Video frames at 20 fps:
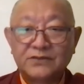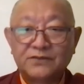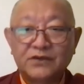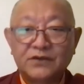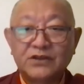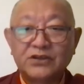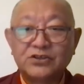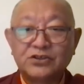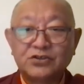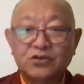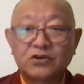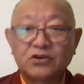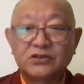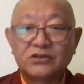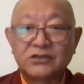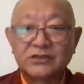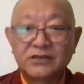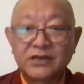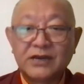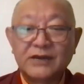for a
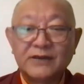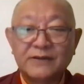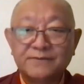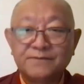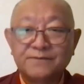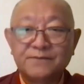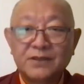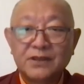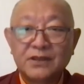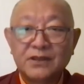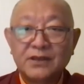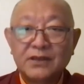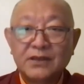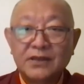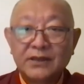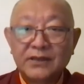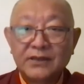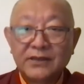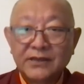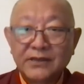short time,
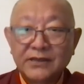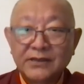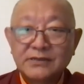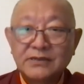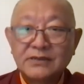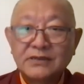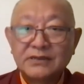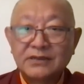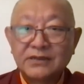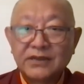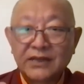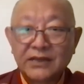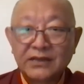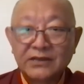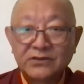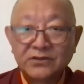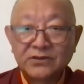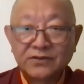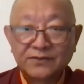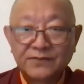little
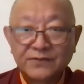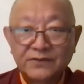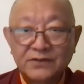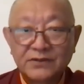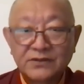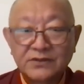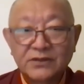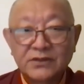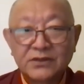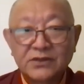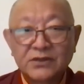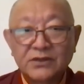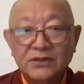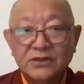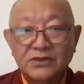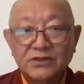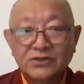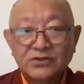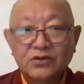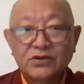kind of
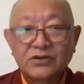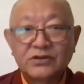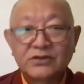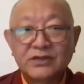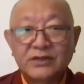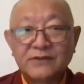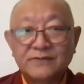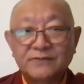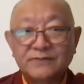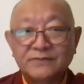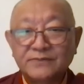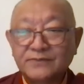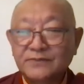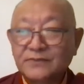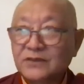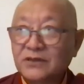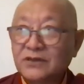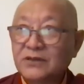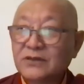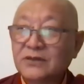short-term,
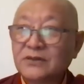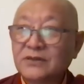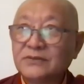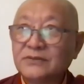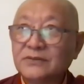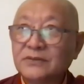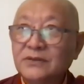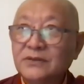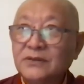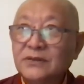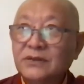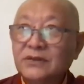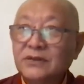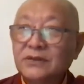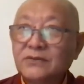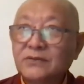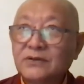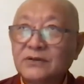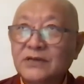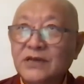
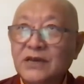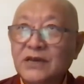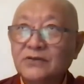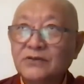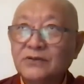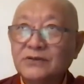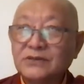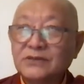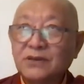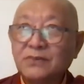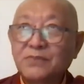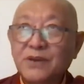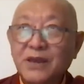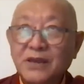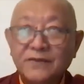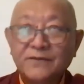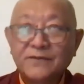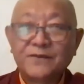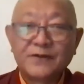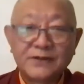what can you say,
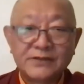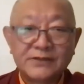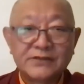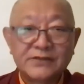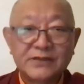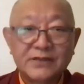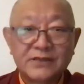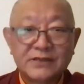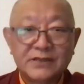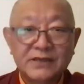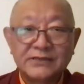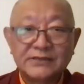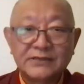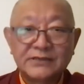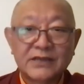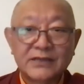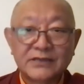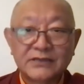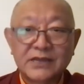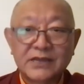benefits and things
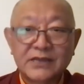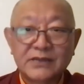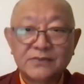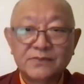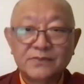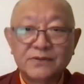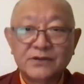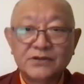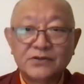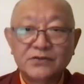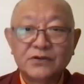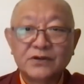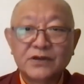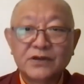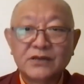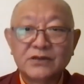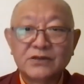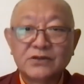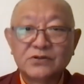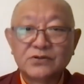like that. But you
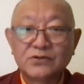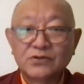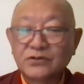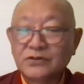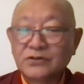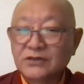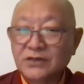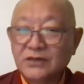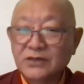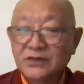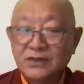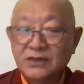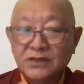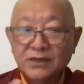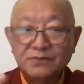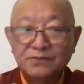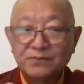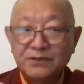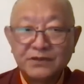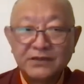can totally,
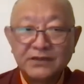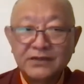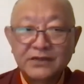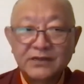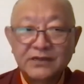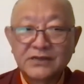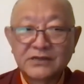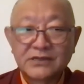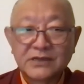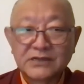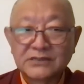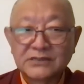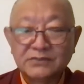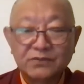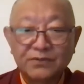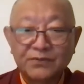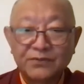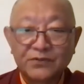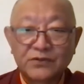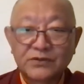completely
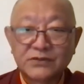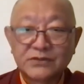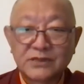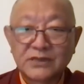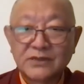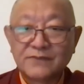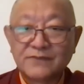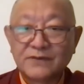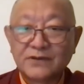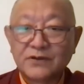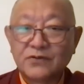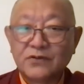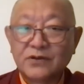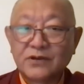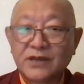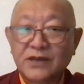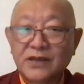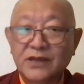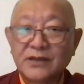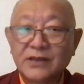transform yourself, and you
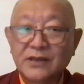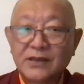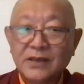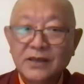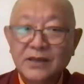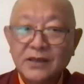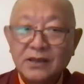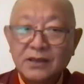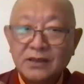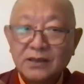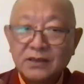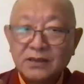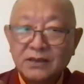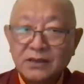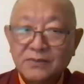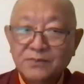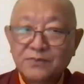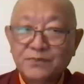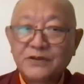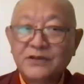can
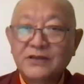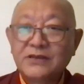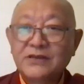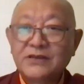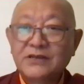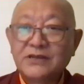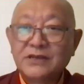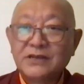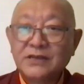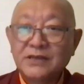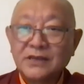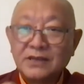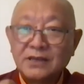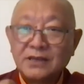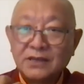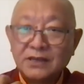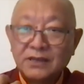completely,